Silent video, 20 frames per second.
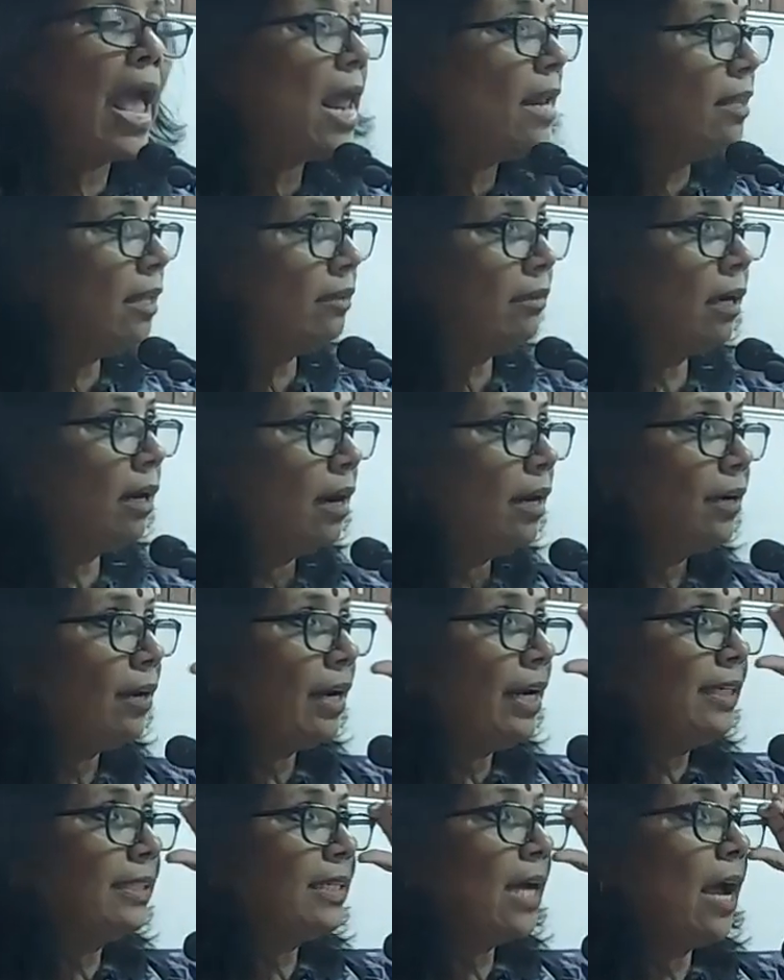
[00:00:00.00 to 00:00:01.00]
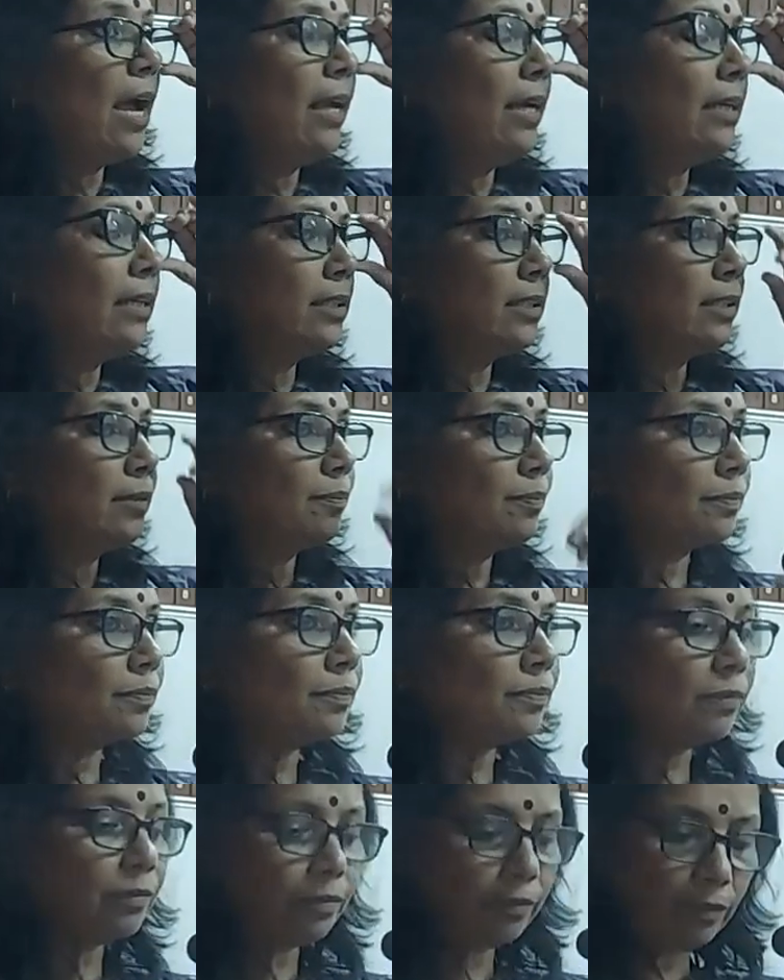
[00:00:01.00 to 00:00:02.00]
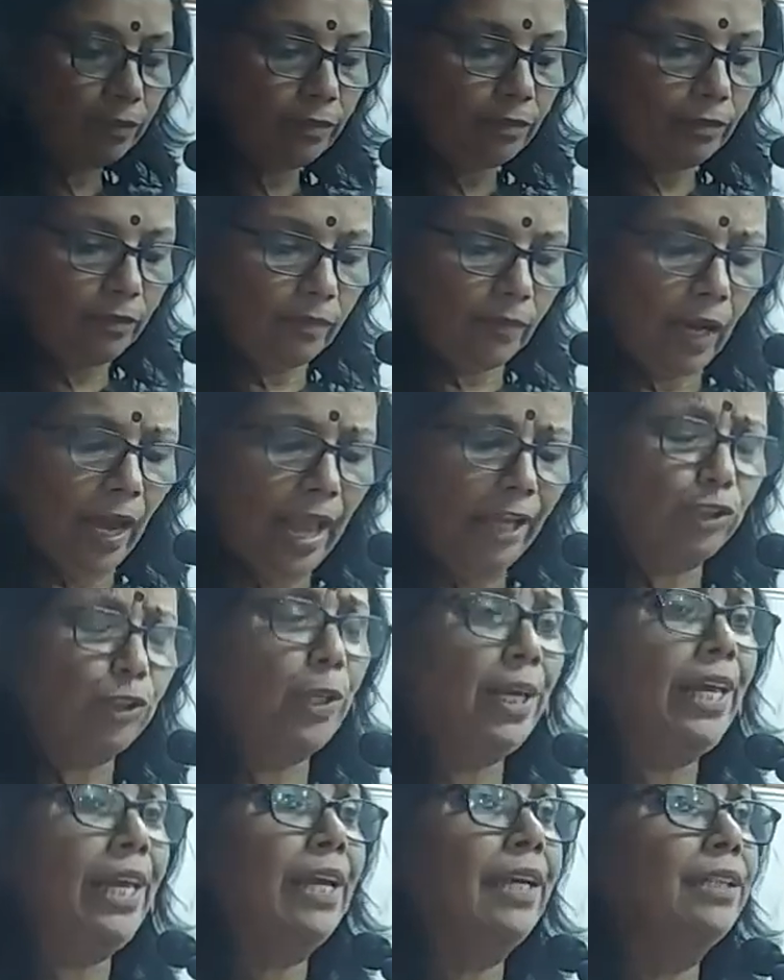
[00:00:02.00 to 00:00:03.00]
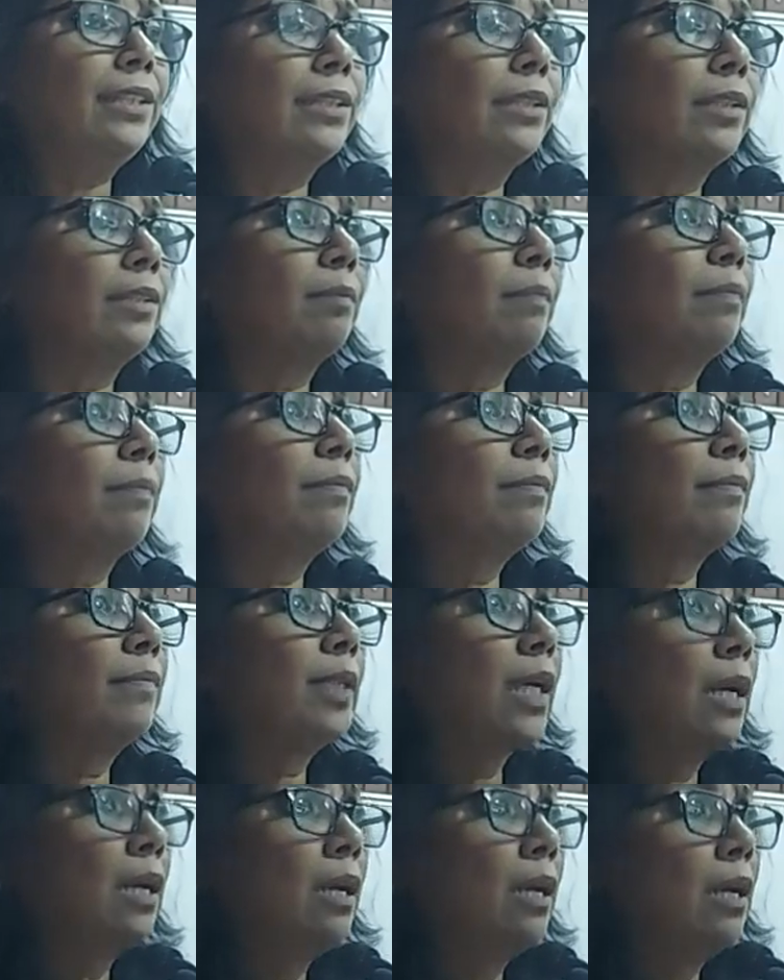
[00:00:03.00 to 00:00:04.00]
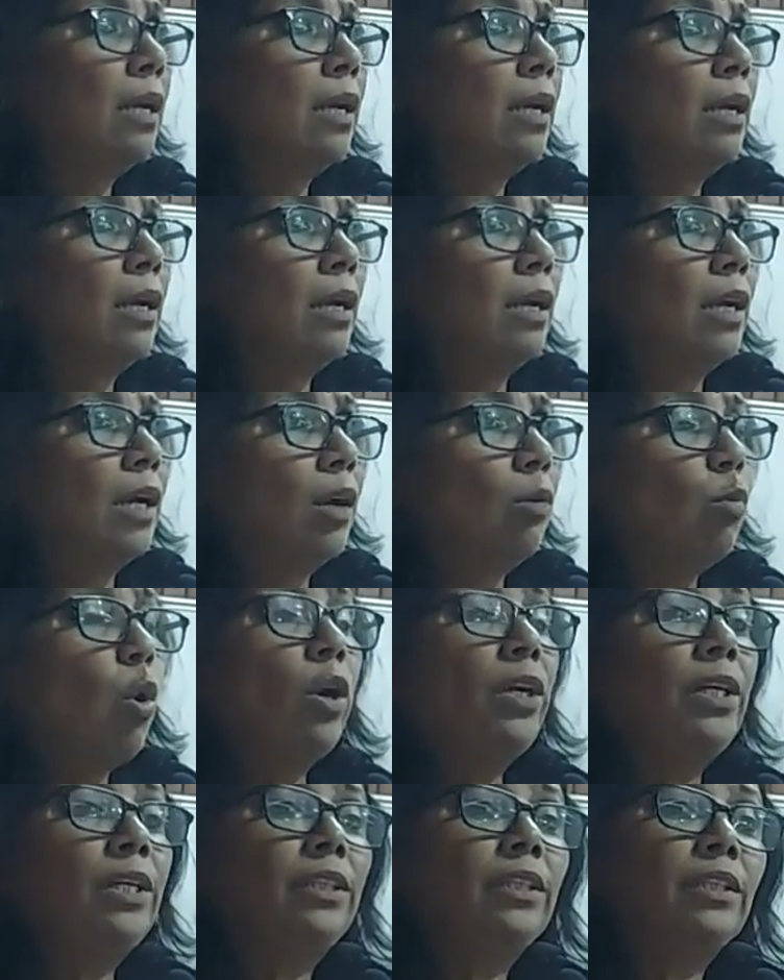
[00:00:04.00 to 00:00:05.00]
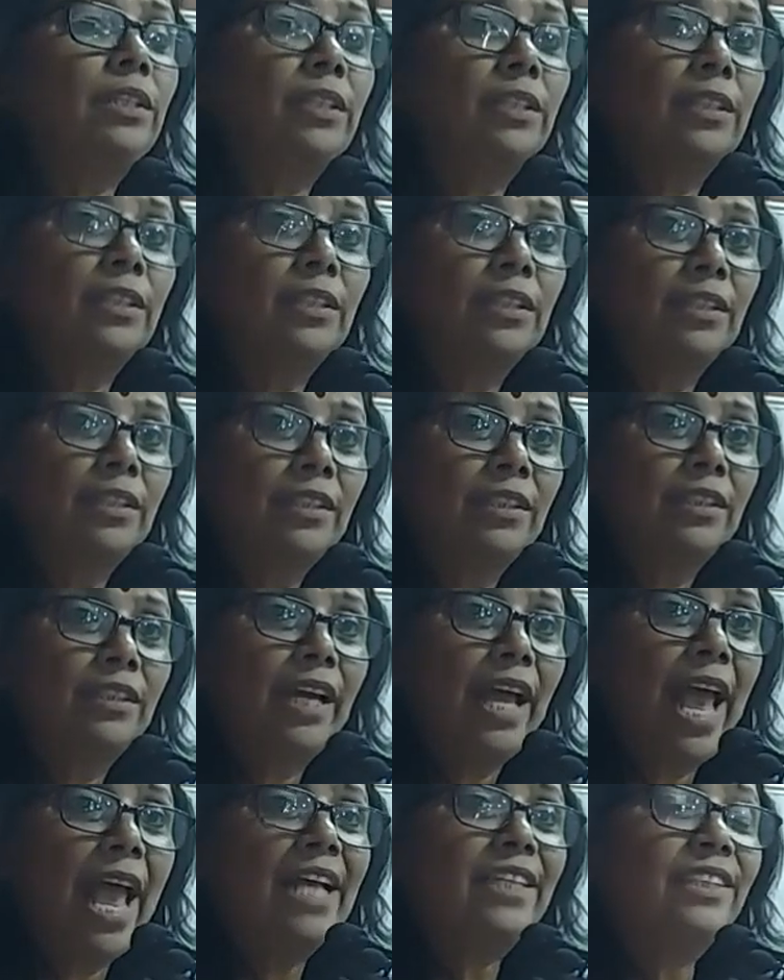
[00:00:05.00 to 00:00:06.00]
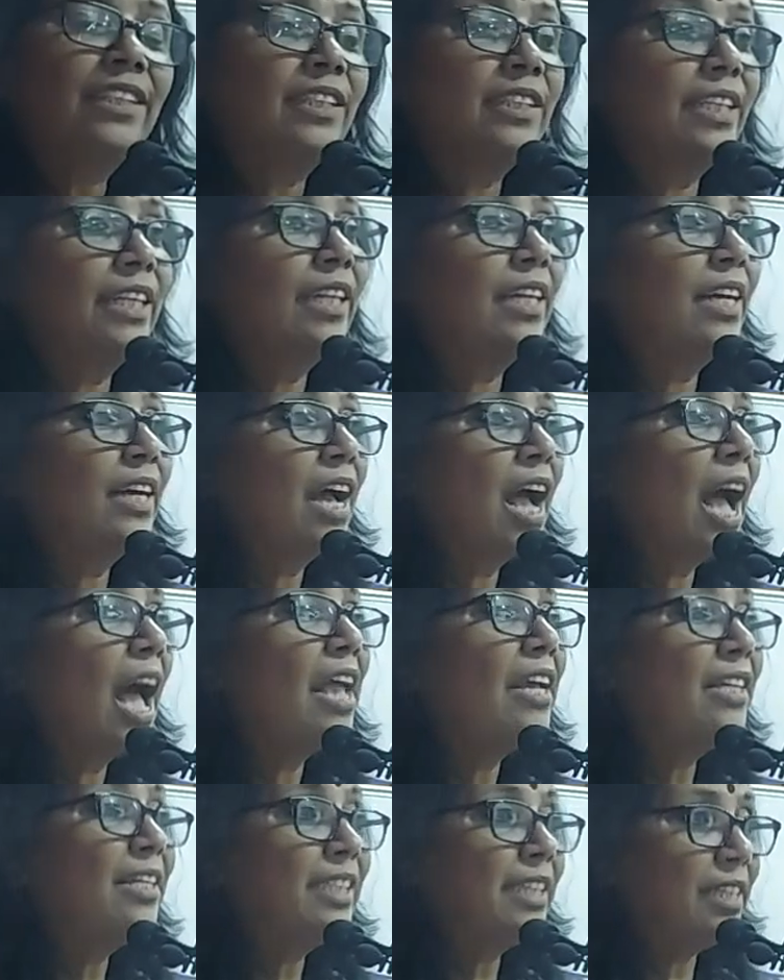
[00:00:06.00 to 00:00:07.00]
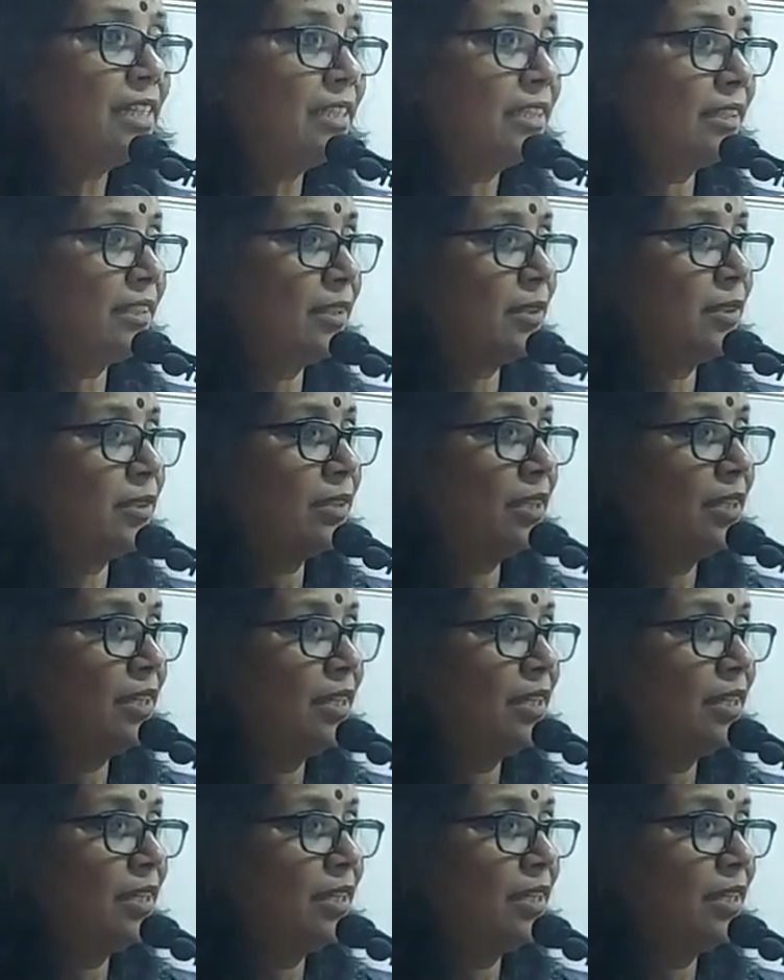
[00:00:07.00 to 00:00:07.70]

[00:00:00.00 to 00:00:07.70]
And the third treatise actually is, what is ascetic ideals?